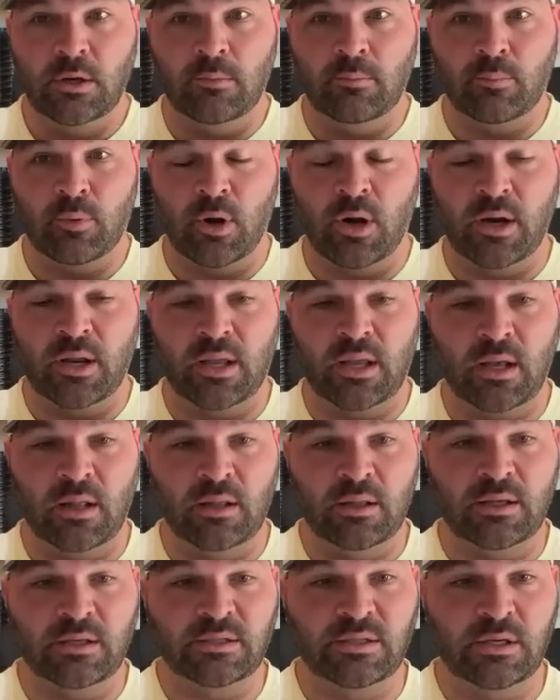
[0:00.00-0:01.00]
Brian
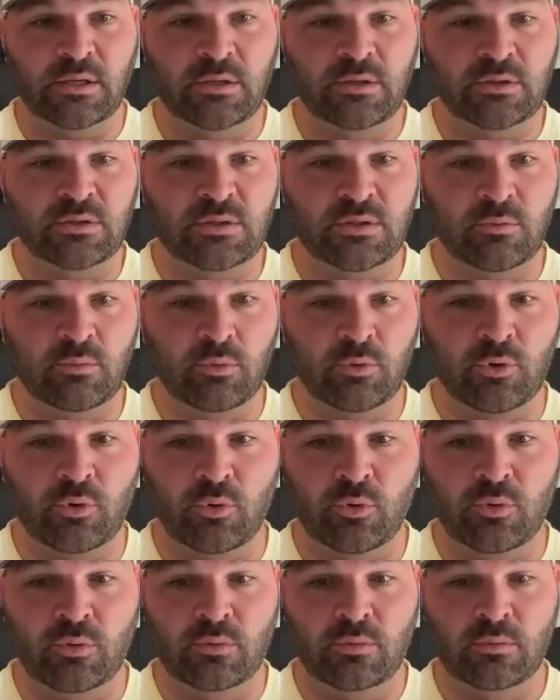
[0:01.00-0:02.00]
Kelly continues to
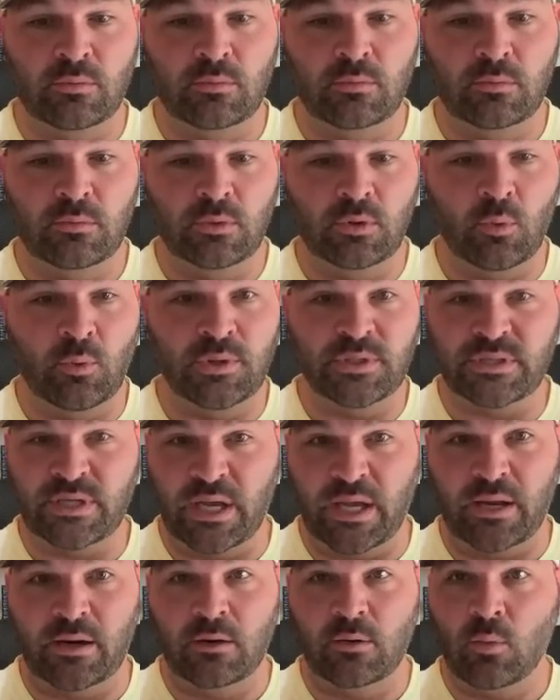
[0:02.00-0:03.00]
recruit
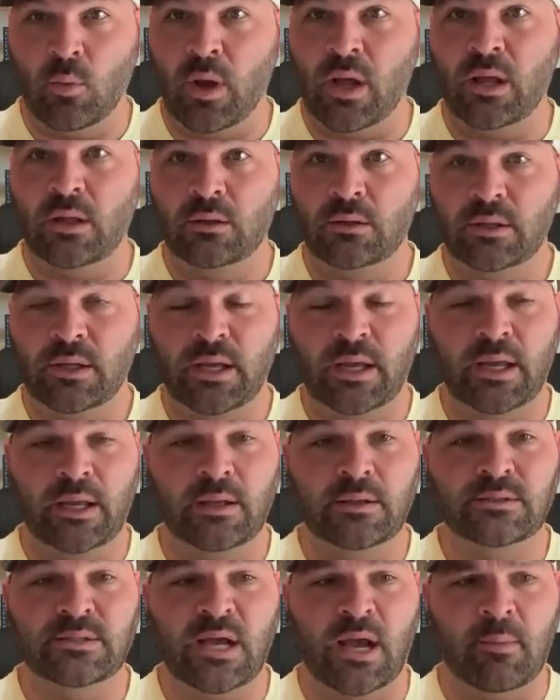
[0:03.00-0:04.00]
Louisiana well
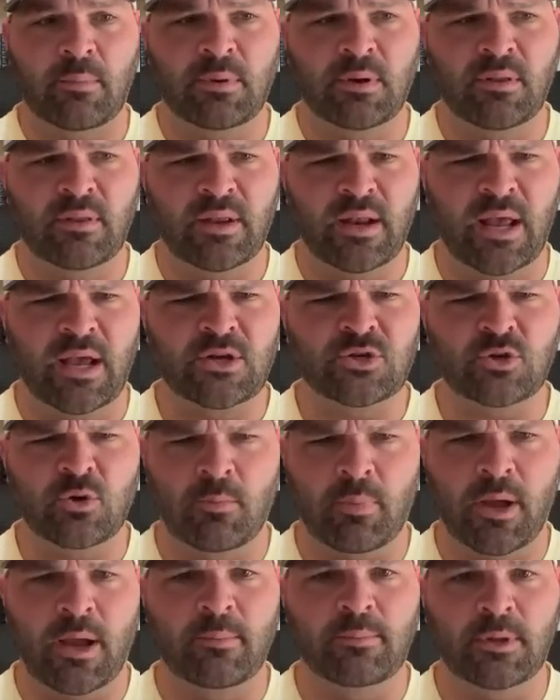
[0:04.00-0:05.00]
and tap into the
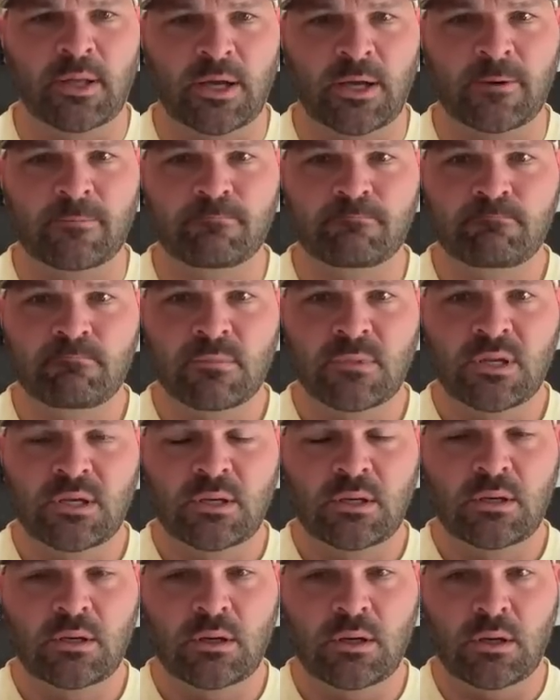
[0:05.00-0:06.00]
national pipeline.
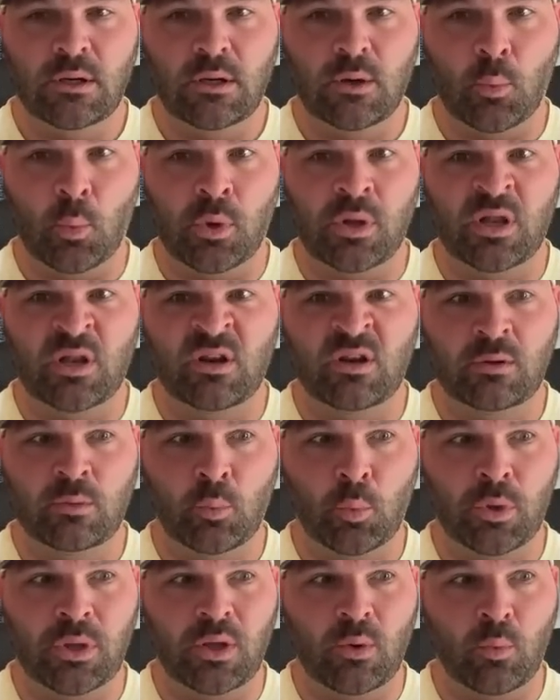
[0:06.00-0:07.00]
When
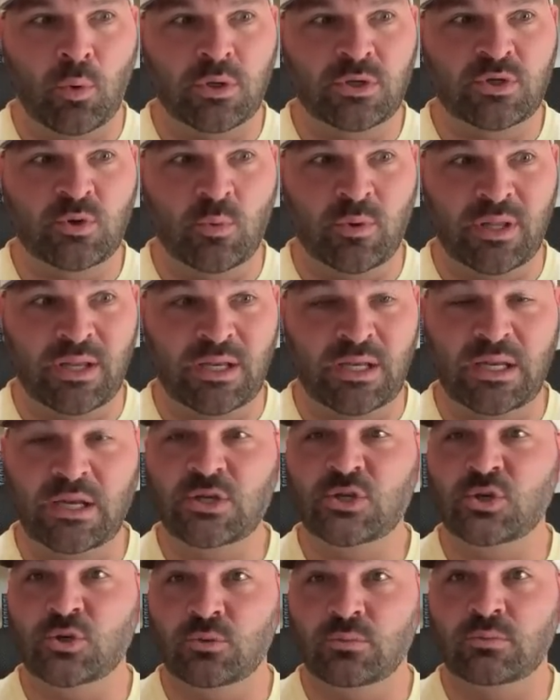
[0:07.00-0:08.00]
they want to, when they
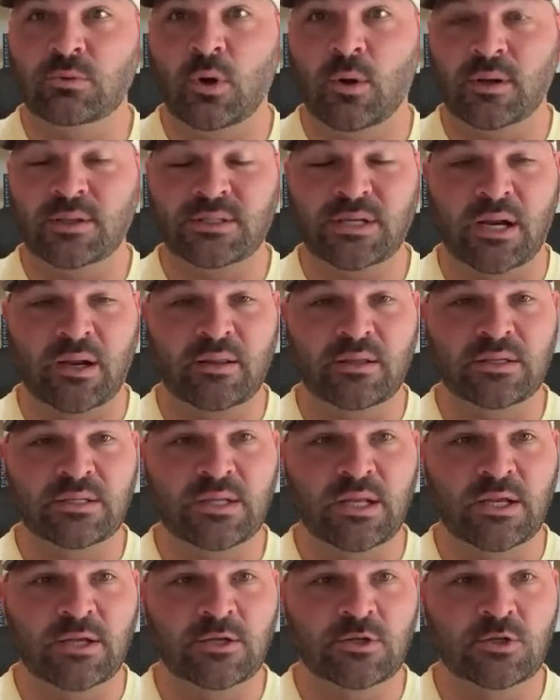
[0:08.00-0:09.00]
need to, go outside of the
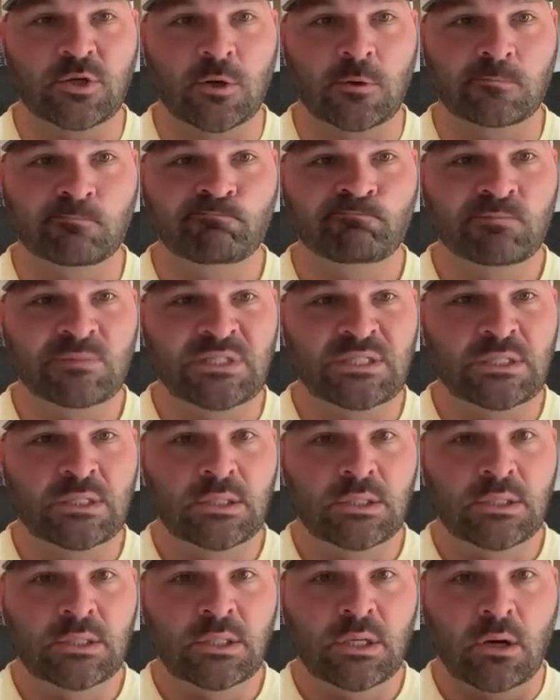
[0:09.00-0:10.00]
state. So,
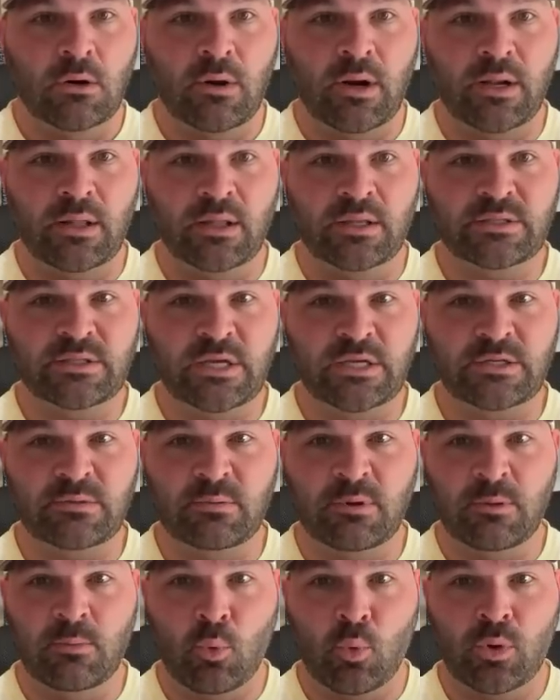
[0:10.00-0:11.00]
all right, let's say
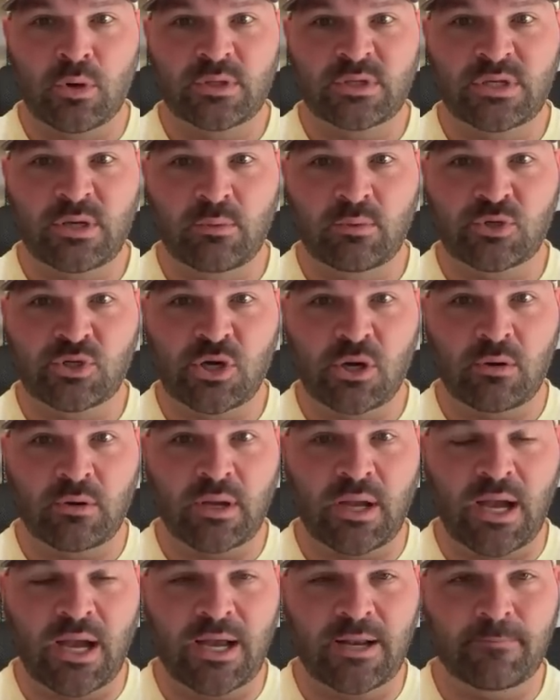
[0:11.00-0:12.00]
some good morning, see what y'all
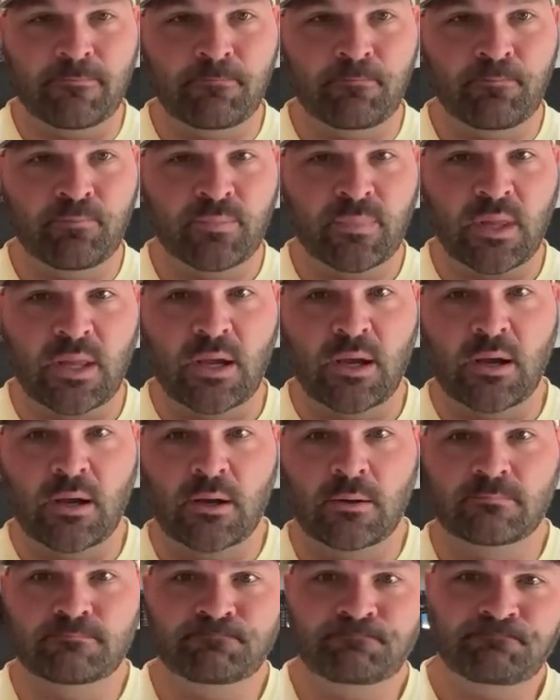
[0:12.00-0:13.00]
got.
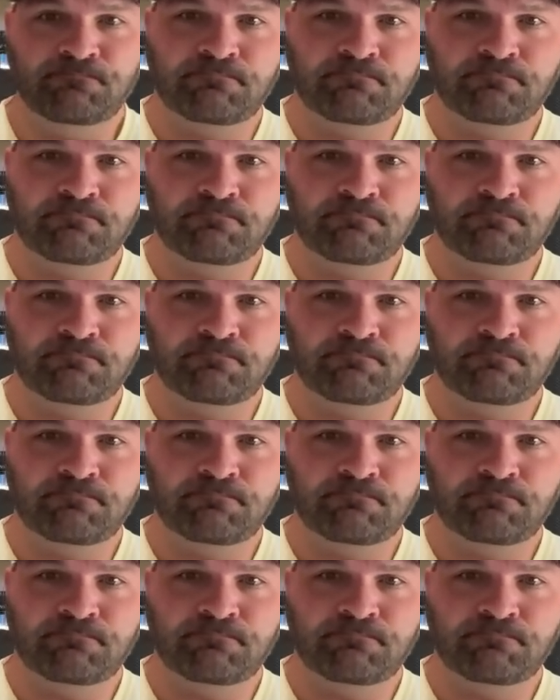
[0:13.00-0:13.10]
Hope